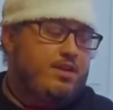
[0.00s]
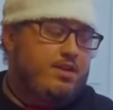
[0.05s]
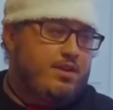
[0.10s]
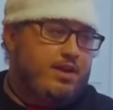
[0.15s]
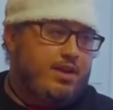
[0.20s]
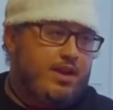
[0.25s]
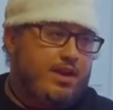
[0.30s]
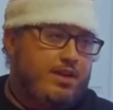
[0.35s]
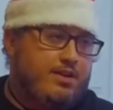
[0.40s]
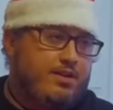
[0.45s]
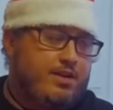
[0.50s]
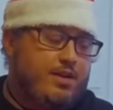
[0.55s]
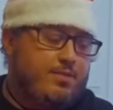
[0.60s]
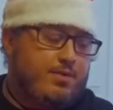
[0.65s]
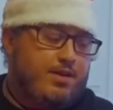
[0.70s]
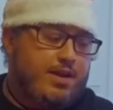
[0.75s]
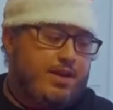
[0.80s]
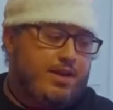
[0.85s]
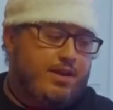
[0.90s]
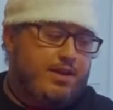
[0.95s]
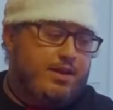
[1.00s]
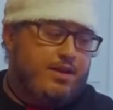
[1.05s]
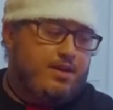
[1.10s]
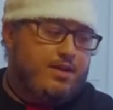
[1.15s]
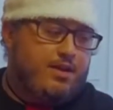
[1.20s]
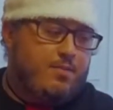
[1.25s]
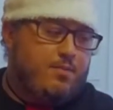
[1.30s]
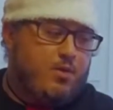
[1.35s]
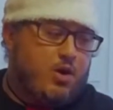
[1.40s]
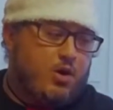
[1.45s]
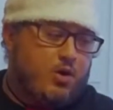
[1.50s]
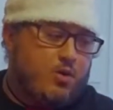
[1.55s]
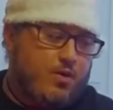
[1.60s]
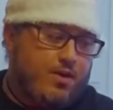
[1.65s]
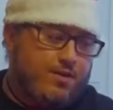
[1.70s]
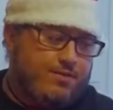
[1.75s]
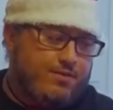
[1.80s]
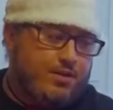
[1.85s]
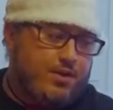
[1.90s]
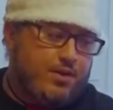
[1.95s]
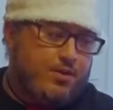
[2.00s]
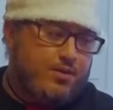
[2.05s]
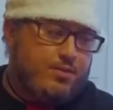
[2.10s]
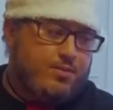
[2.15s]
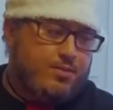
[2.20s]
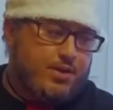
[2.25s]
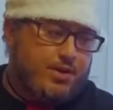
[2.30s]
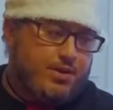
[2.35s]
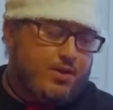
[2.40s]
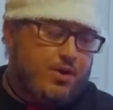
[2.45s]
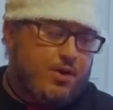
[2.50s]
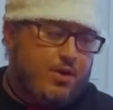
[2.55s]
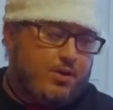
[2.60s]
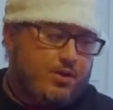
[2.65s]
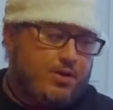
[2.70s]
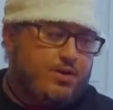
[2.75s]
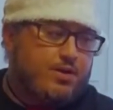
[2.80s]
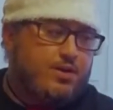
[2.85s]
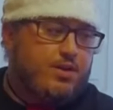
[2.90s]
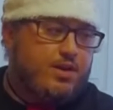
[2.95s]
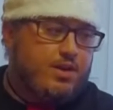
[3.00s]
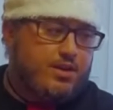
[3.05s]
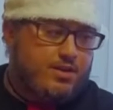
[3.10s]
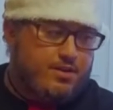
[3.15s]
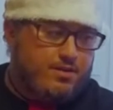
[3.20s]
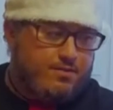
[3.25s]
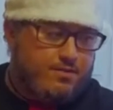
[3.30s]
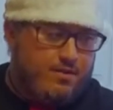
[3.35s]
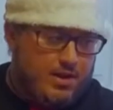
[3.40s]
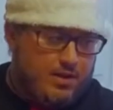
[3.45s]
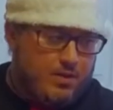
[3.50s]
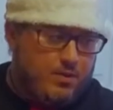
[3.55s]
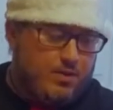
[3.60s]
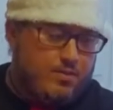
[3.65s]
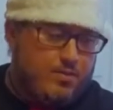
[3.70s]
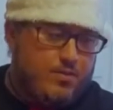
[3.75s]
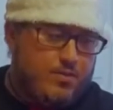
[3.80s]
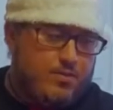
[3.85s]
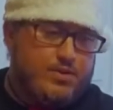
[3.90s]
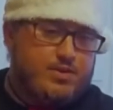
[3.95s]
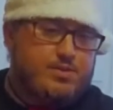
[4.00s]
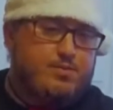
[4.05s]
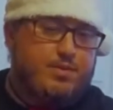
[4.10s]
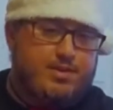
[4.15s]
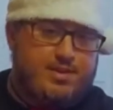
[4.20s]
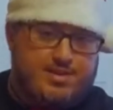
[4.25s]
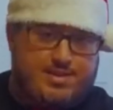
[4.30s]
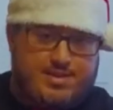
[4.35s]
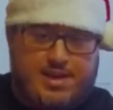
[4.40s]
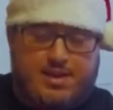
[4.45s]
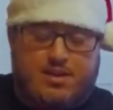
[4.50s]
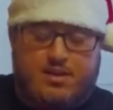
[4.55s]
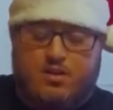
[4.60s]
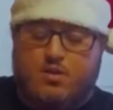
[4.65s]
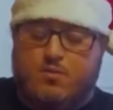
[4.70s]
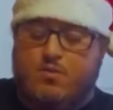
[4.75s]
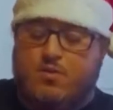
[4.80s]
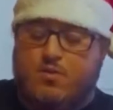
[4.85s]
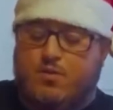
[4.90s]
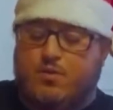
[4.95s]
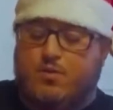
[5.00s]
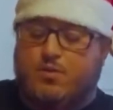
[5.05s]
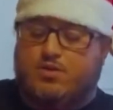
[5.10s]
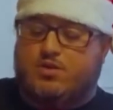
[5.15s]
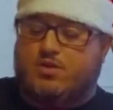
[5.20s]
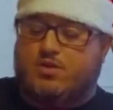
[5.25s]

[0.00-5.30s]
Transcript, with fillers: they end up getting uh, Mark Ruffalo to play the Hulk in the following movies. But the standalone movie was